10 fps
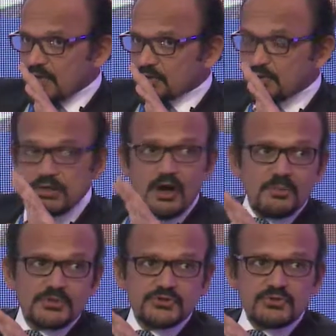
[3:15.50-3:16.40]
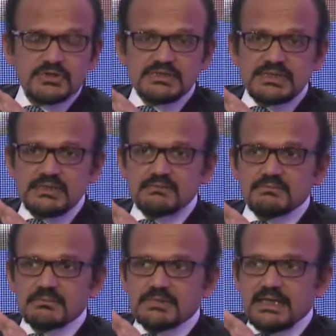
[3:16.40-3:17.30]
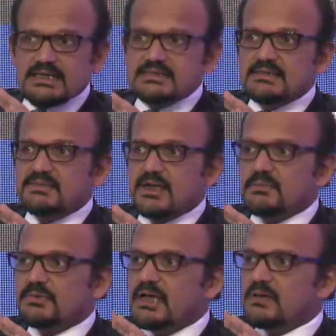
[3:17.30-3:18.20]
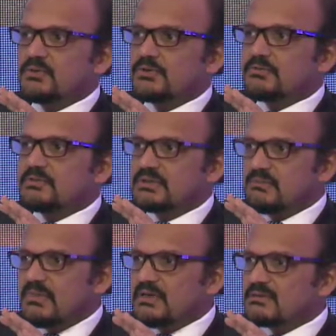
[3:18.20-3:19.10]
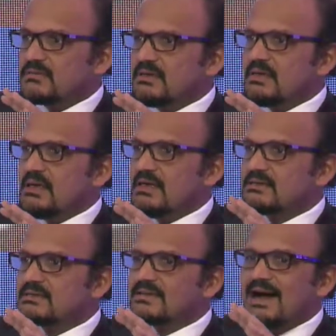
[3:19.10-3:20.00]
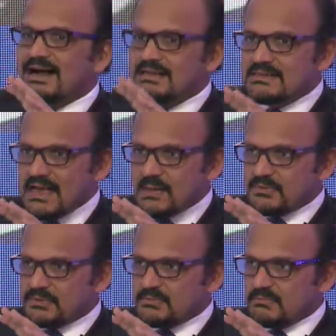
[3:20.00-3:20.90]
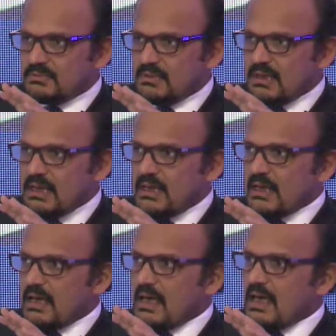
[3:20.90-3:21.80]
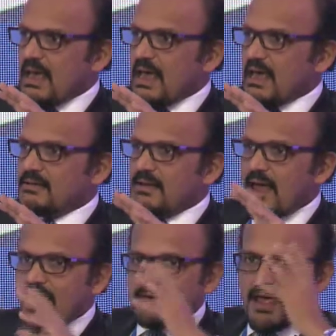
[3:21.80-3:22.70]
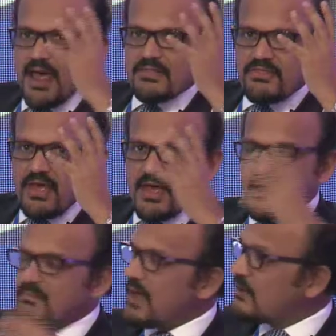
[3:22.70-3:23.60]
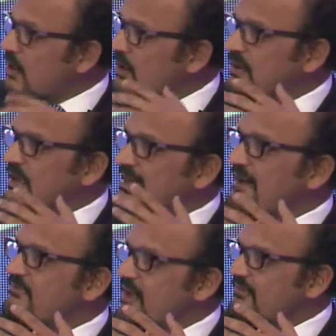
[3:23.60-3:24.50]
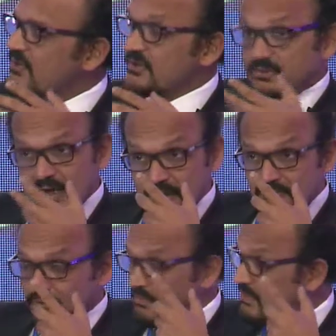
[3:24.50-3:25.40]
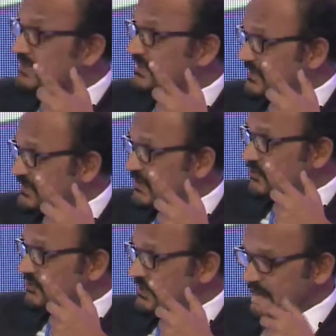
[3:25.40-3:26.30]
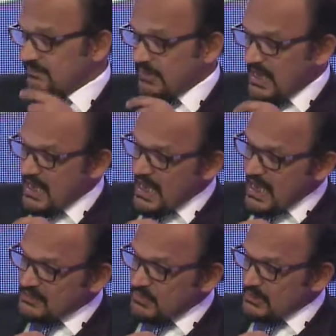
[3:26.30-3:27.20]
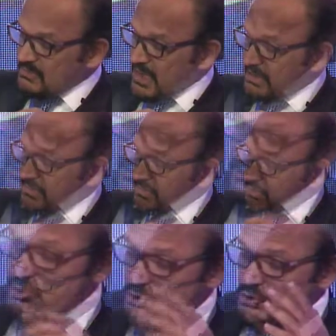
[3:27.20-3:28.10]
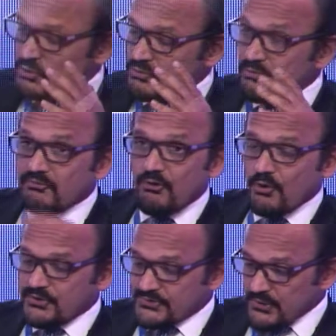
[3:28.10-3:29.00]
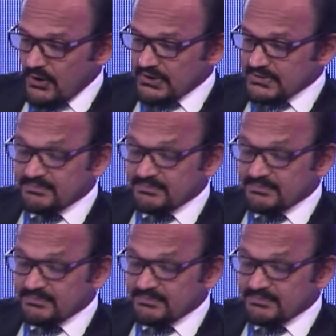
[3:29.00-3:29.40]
So the opportunity, ladies and gentlemen, I would submit, is untapped, and not enough effort from business, I should say, has been made to focus on it.